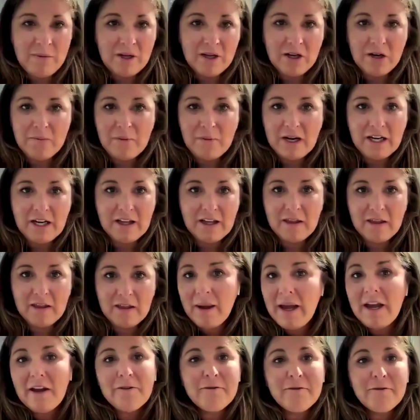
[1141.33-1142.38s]
your money in the
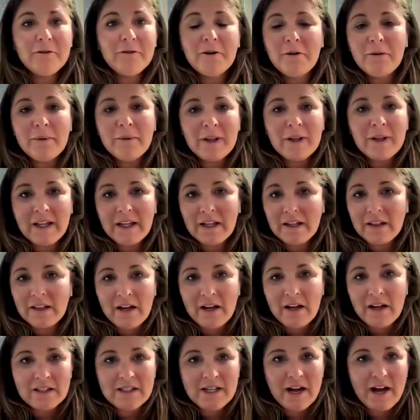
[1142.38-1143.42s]
bank for a really
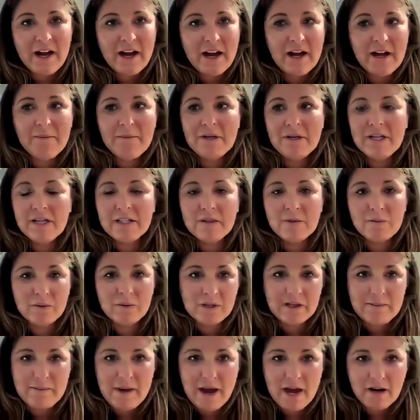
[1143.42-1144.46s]
long time. It doesn't
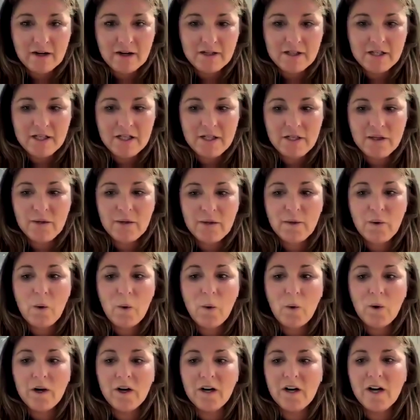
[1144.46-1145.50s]
really matter to you,
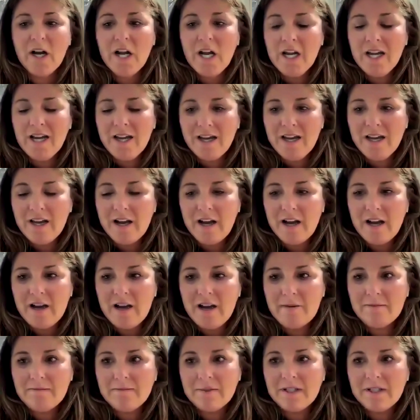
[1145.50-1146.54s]
or
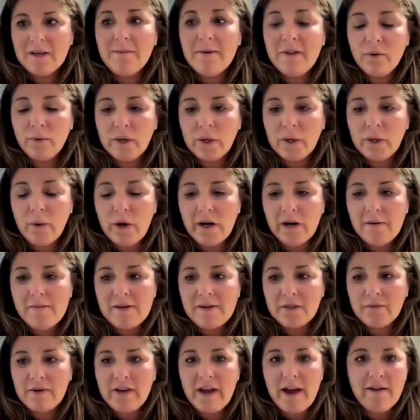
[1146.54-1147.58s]
some of the
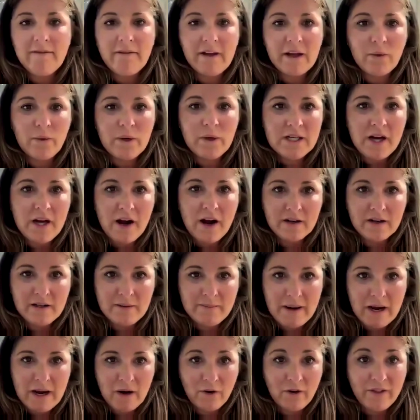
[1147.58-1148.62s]
requirements we have, like we talked
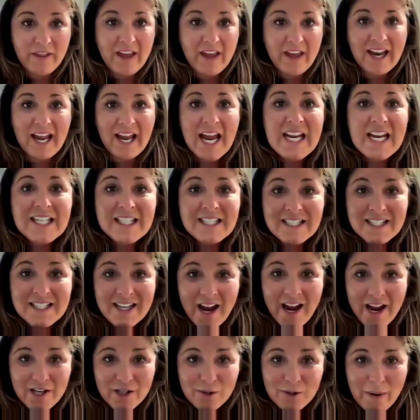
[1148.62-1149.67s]
about, that
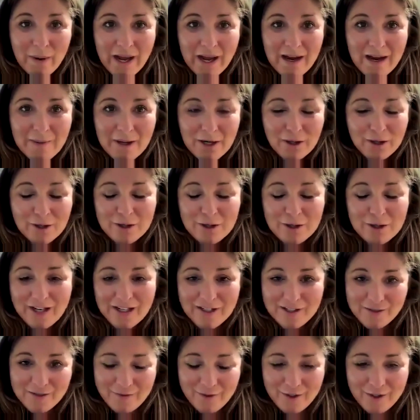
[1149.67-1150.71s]
ACH payment or
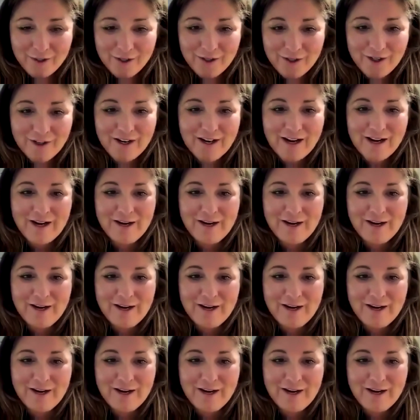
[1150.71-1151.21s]
transfer.